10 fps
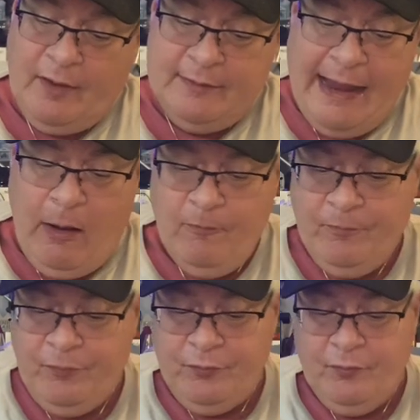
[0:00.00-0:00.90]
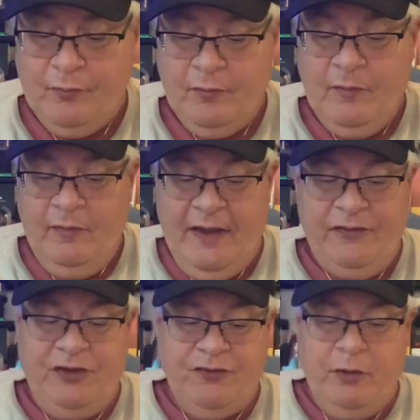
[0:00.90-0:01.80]
Now,
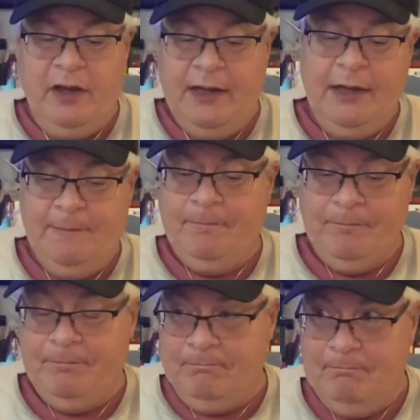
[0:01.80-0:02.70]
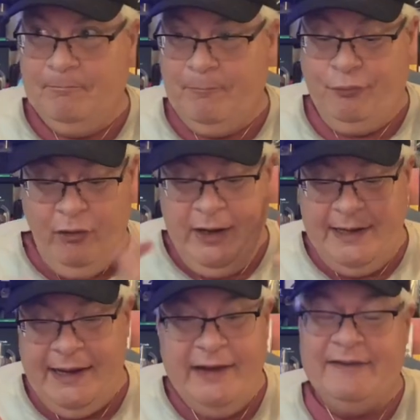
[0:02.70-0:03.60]
this is really pretty
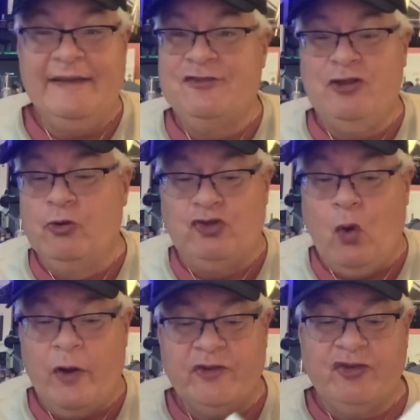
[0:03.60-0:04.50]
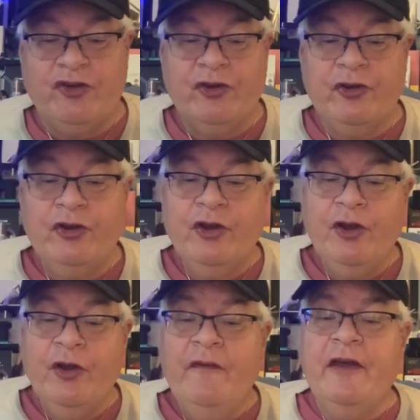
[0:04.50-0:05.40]
easy. There's no torch.
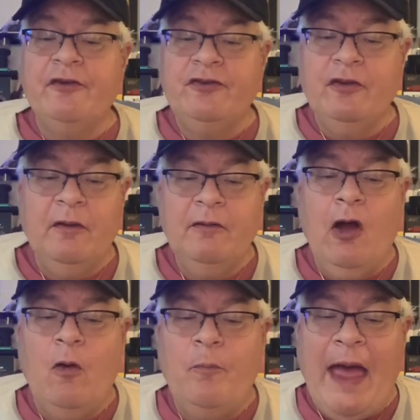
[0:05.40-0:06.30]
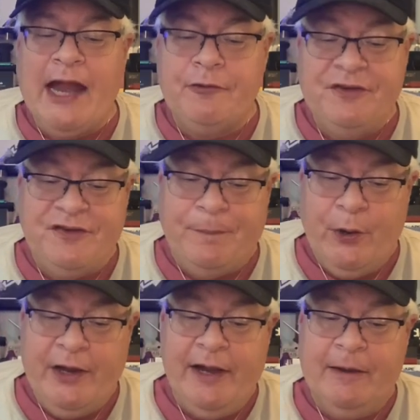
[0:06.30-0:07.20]
There's no batteries to
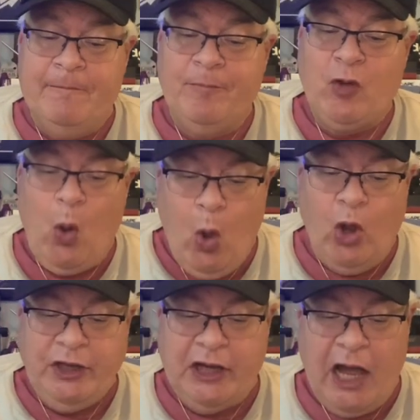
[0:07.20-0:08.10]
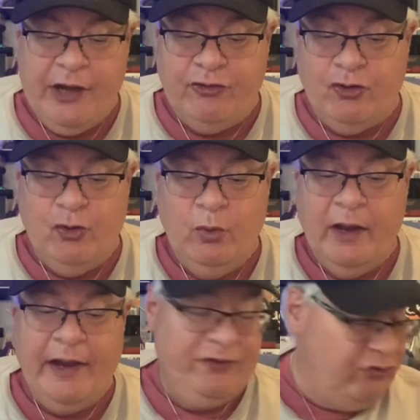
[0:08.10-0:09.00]
put in. All you got to do
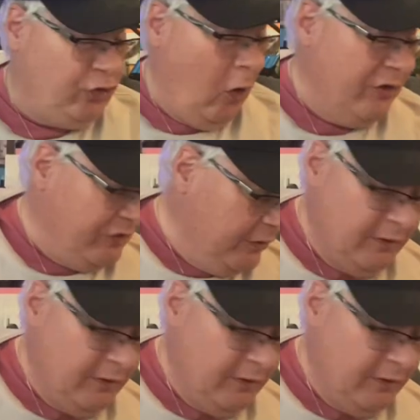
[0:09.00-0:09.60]
is charge it.